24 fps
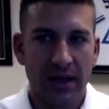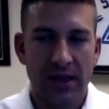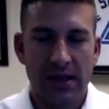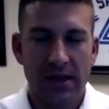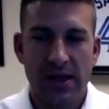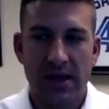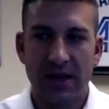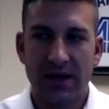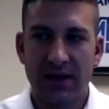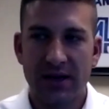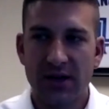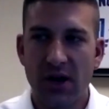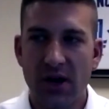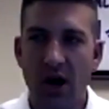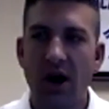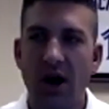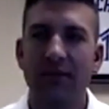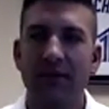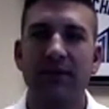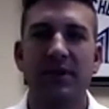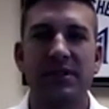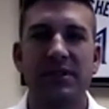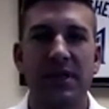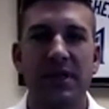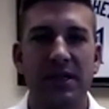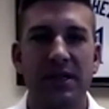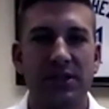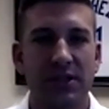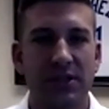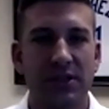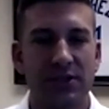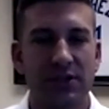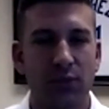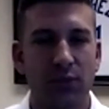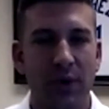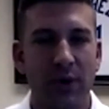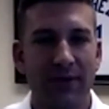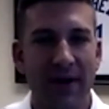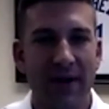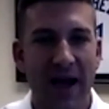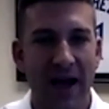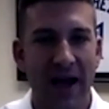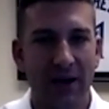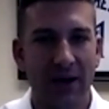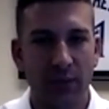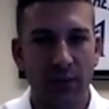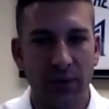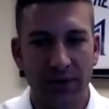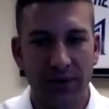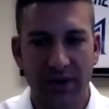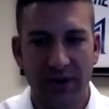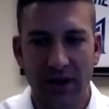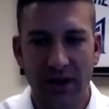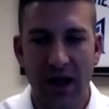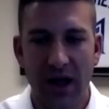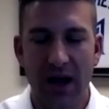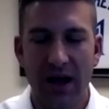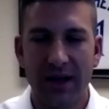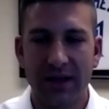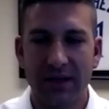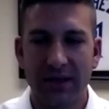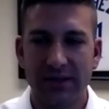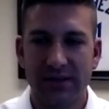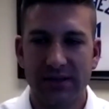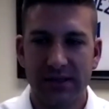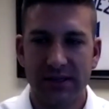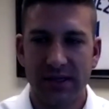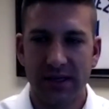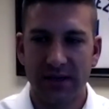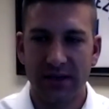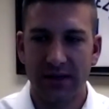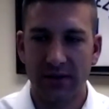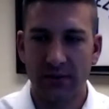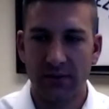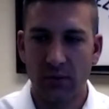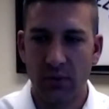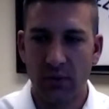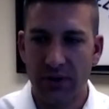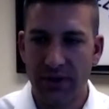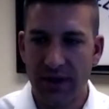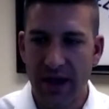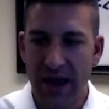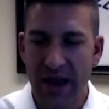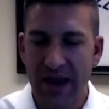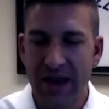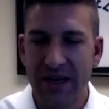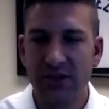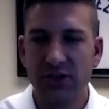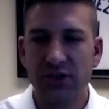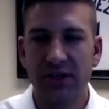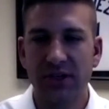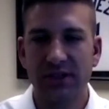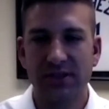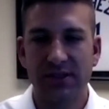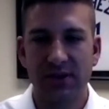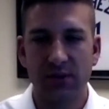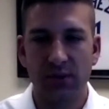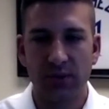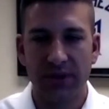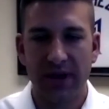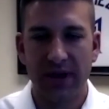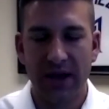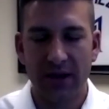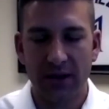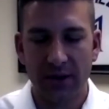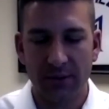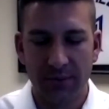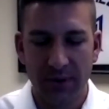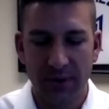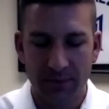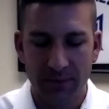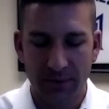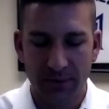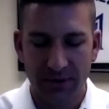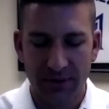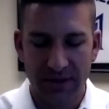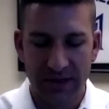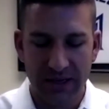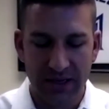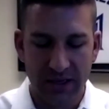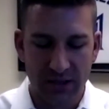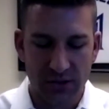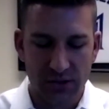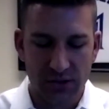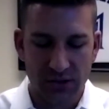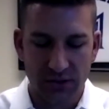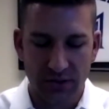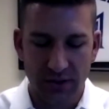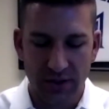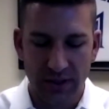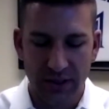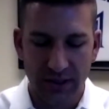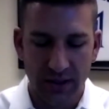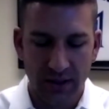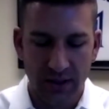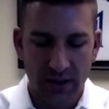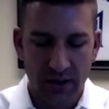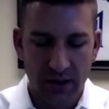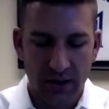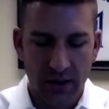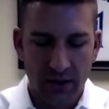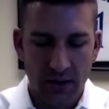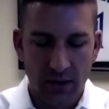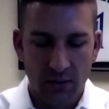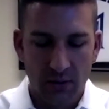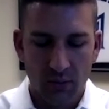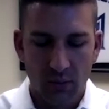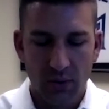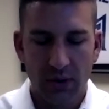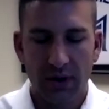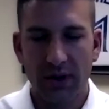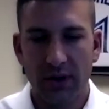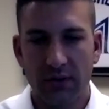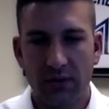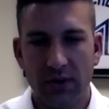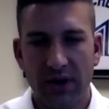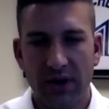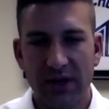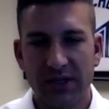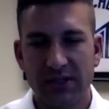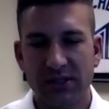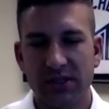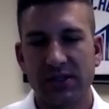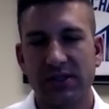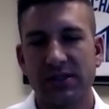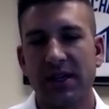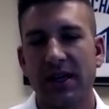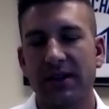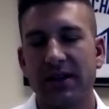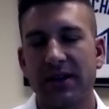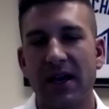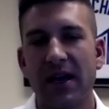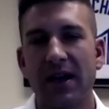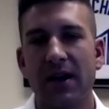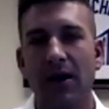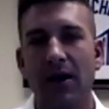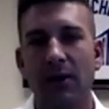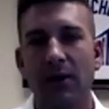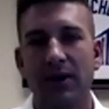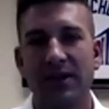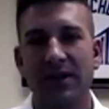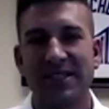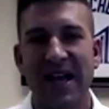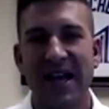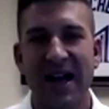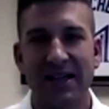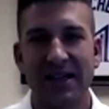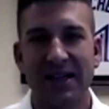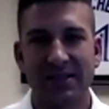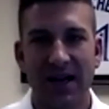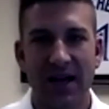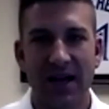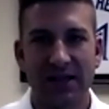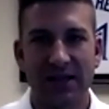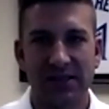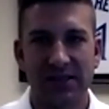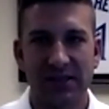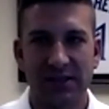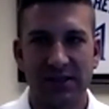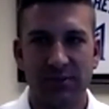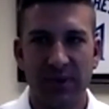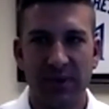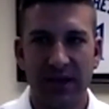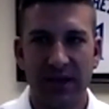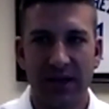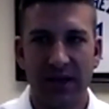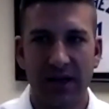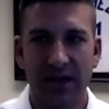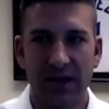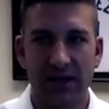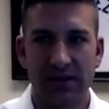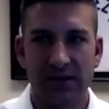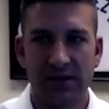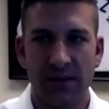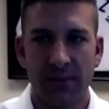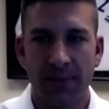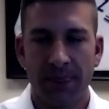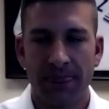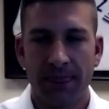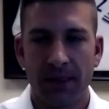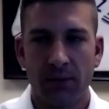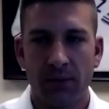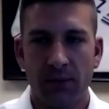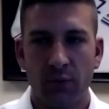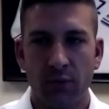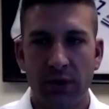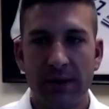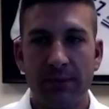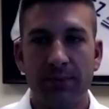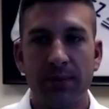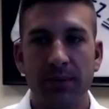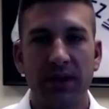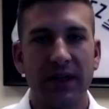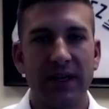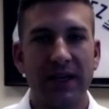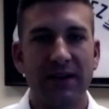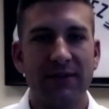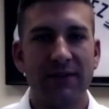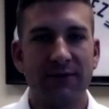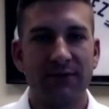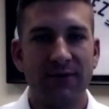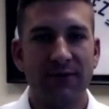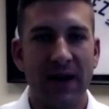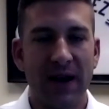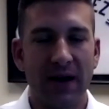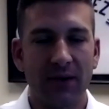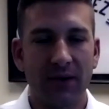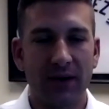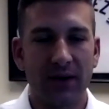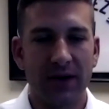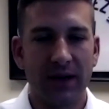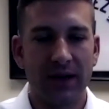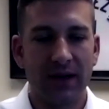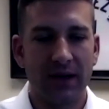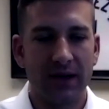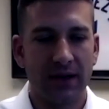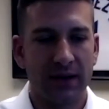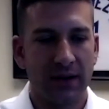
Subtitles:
in conversations we've had with clients and with agents and with other people in the industry. One of the questions that they always ask us is, because we believe very